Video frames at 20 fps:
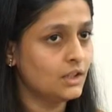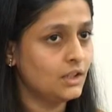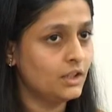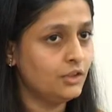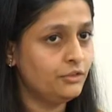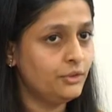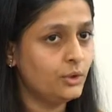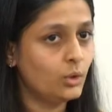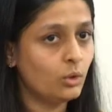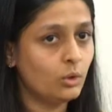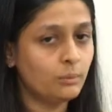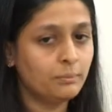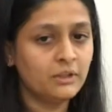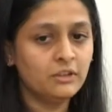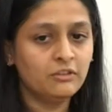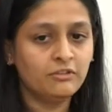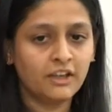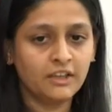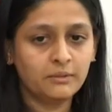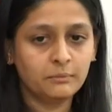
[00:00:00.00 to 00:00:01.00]
if you
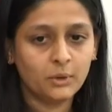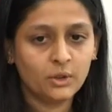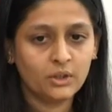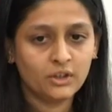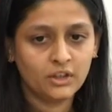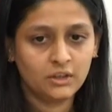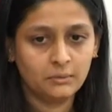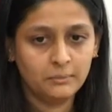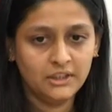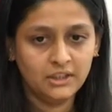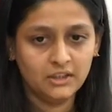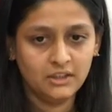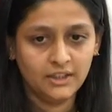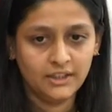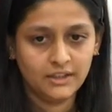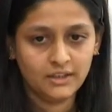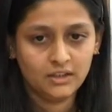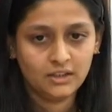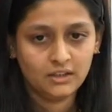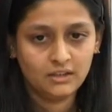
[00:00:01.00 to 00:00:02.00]
open one more terminal
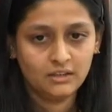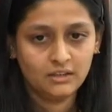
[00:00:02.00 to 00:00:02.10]
here